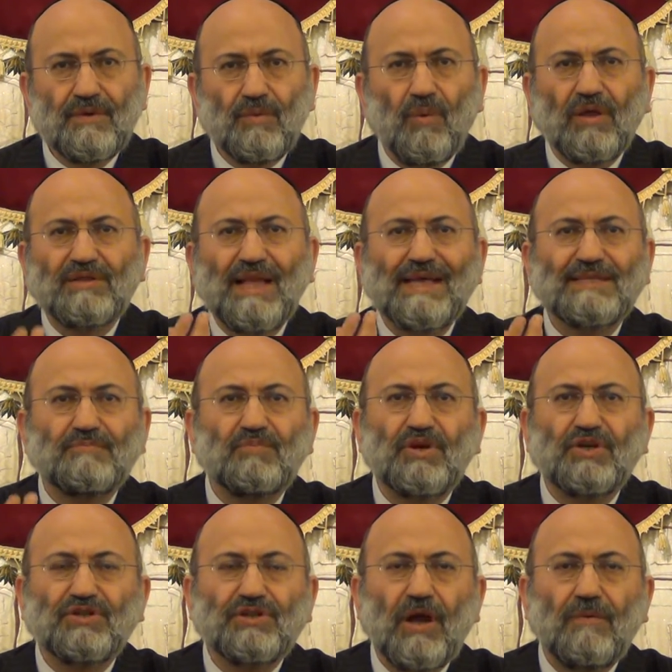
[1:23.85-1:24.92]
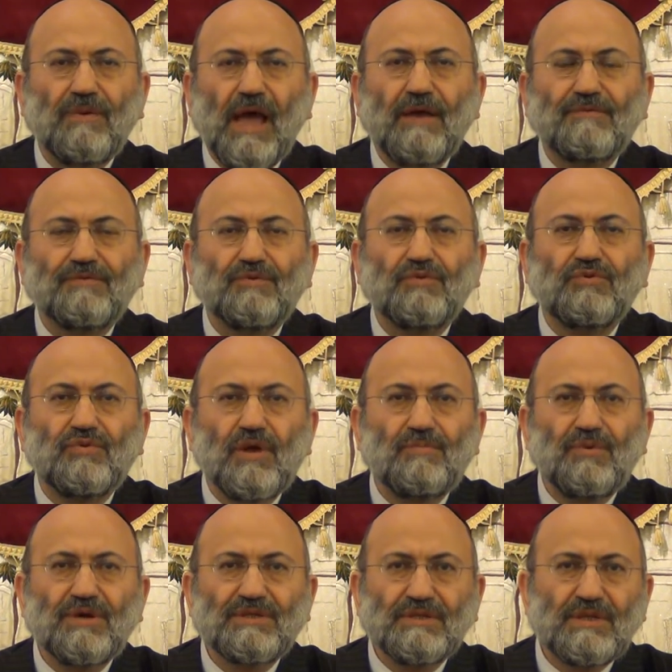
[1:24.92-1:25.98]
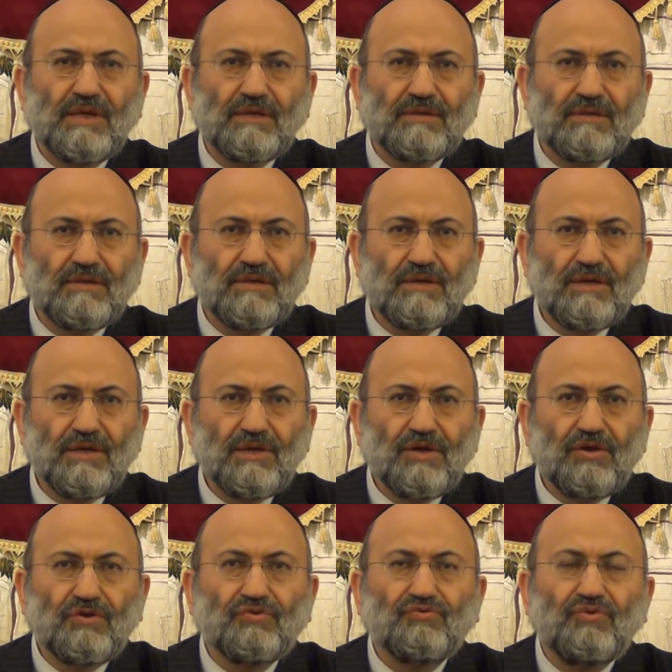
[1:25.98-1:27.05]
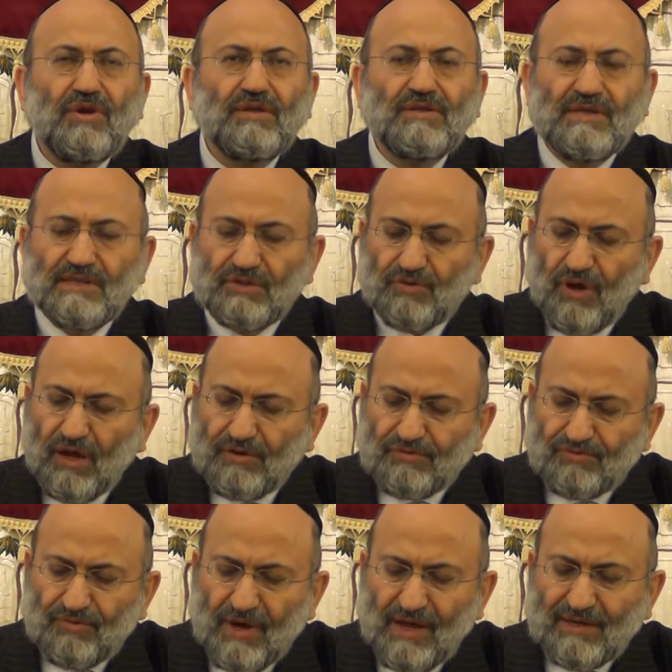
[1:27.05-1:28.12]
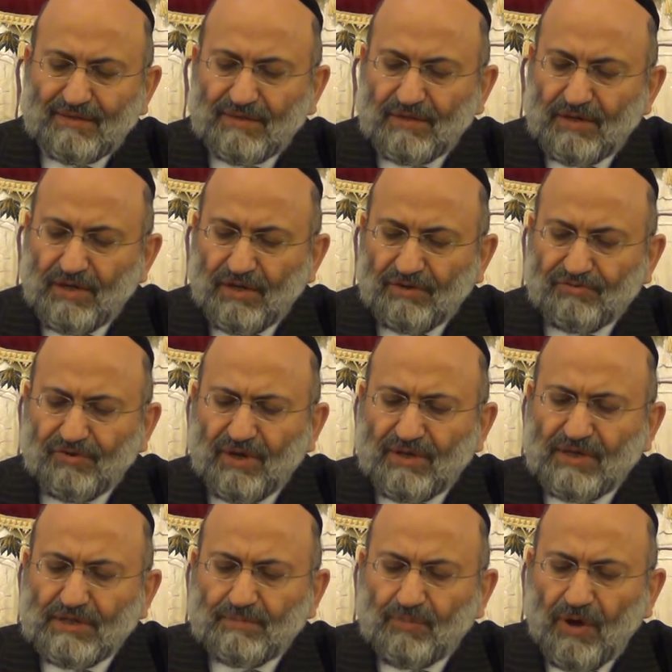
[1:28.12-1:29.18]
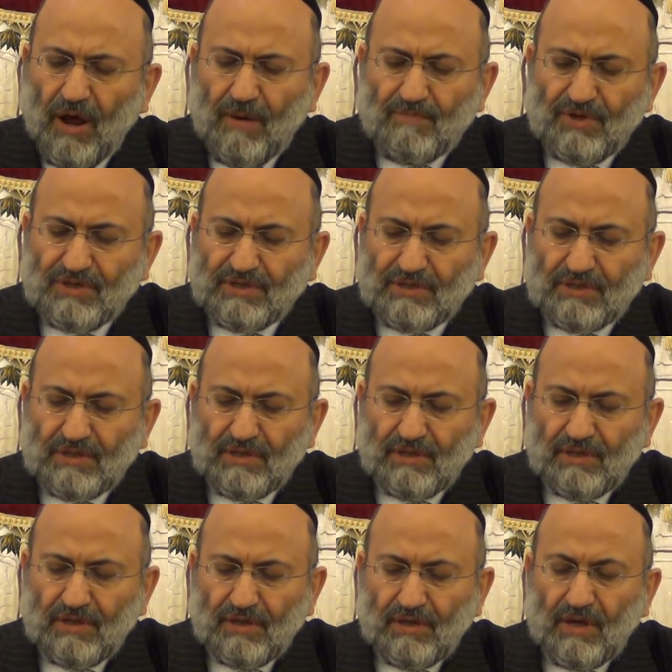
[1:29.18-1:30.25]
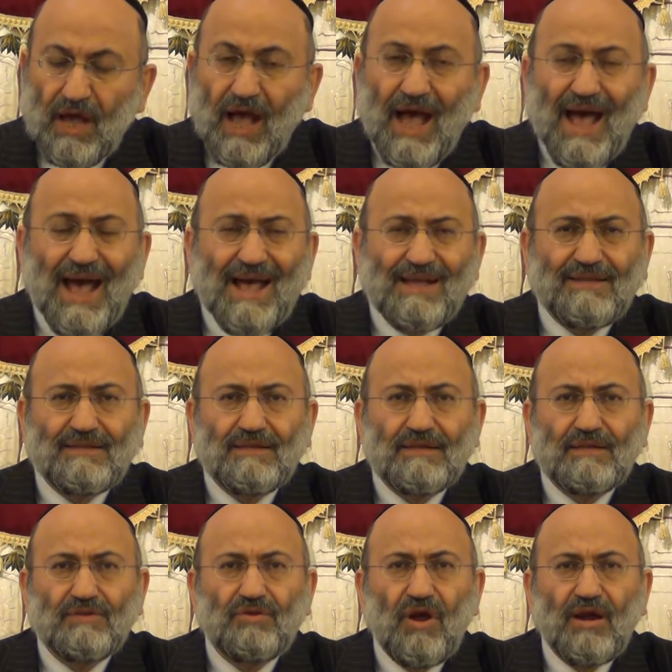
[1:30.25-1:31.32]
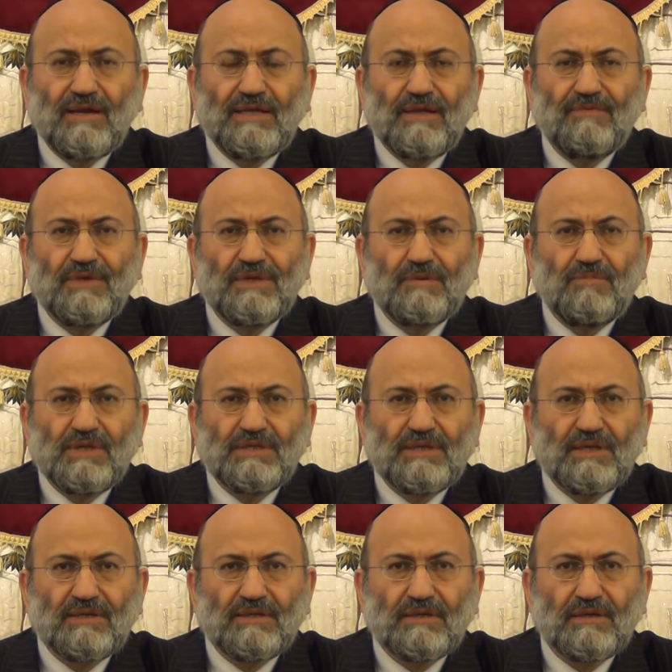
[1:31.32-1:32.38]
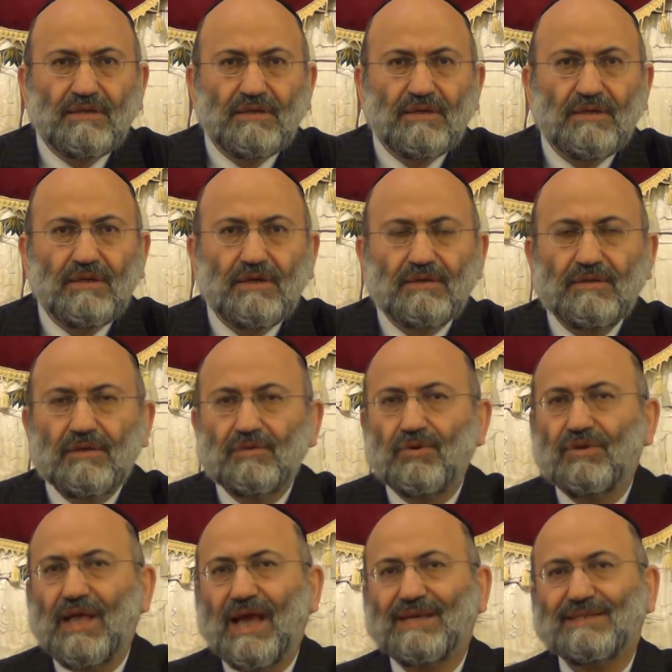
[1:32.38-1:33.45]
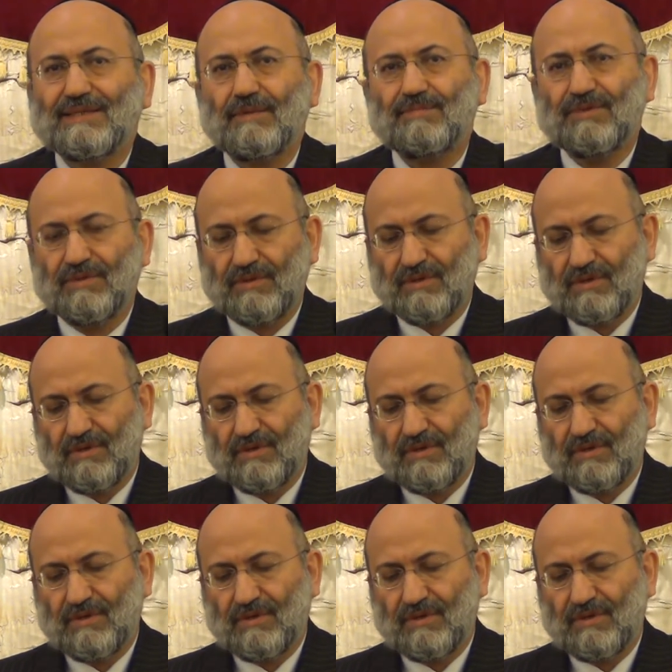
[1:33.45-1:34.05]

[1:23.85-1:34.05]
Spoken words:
What does pressure of life do to a person? Greatest contract, greatest promise, and they are living in misery. You don't accept it.